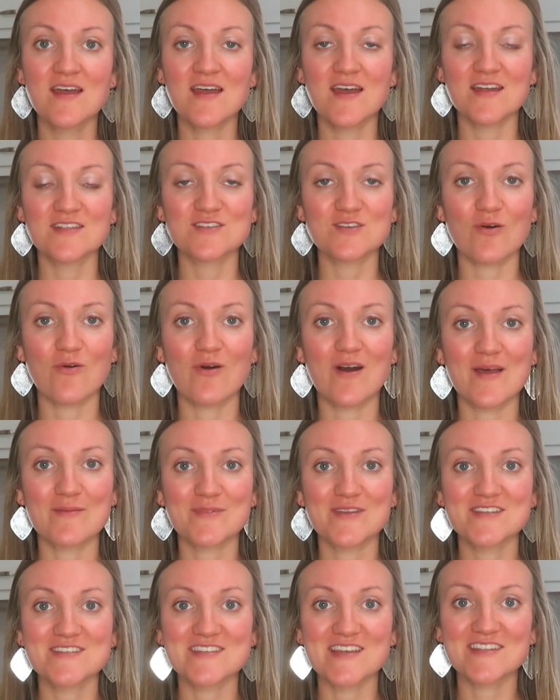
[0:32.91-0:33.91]
And so I'm
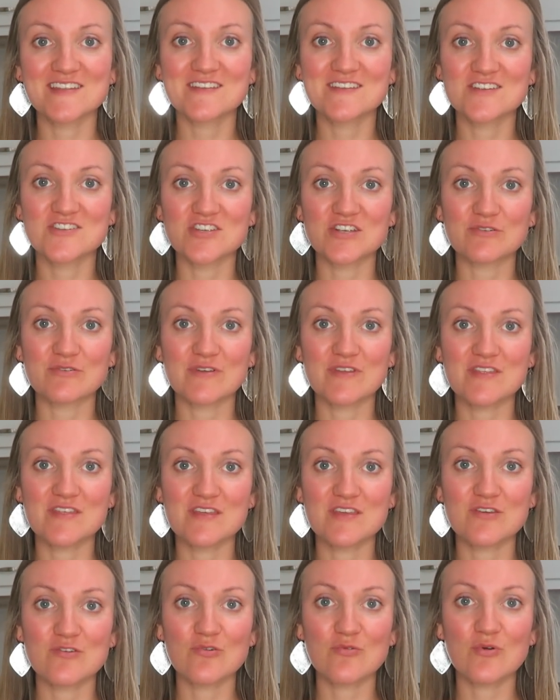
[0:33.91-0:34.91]
excited to share
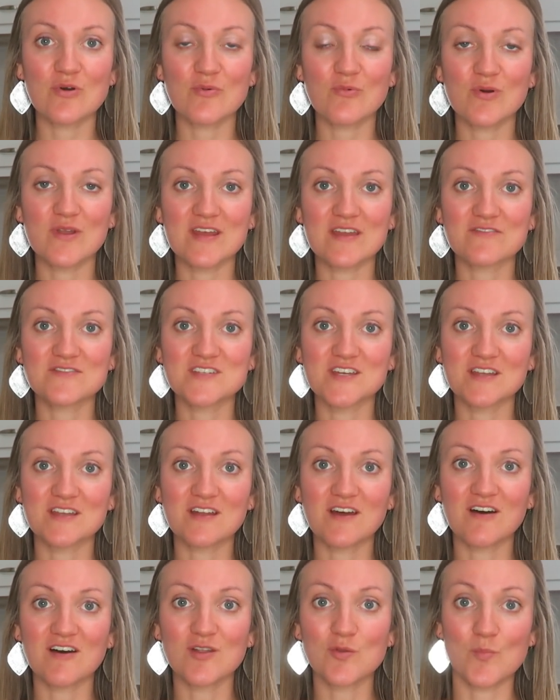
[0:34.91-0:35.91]
with you what I've done
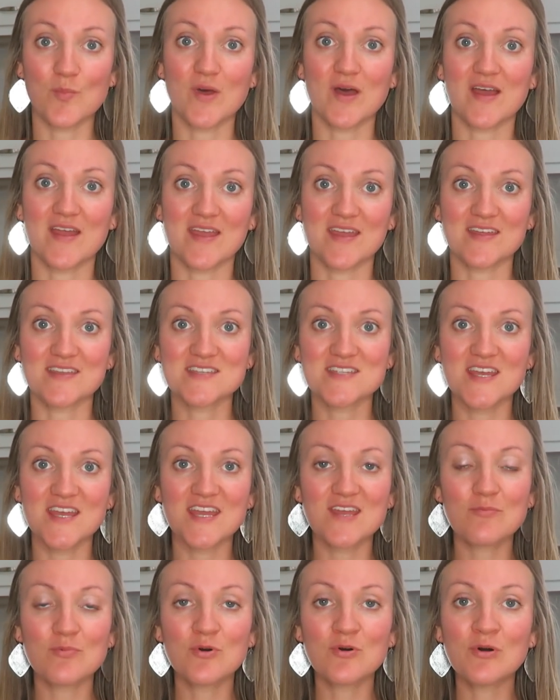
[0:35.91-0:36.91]
on my
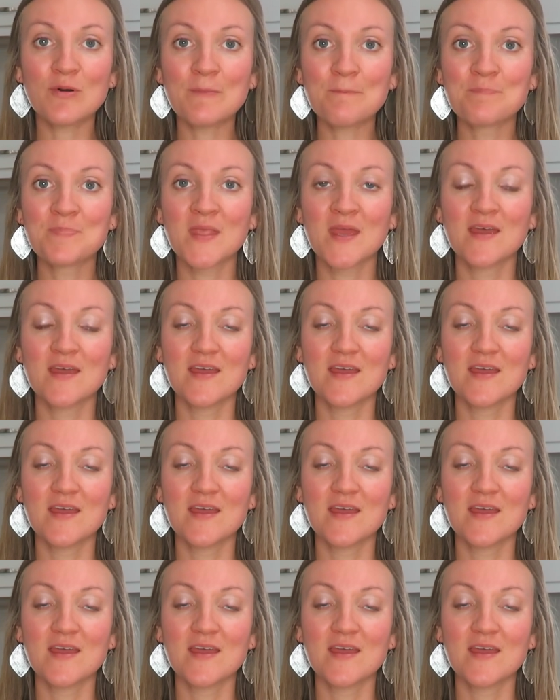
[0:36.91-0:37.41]
table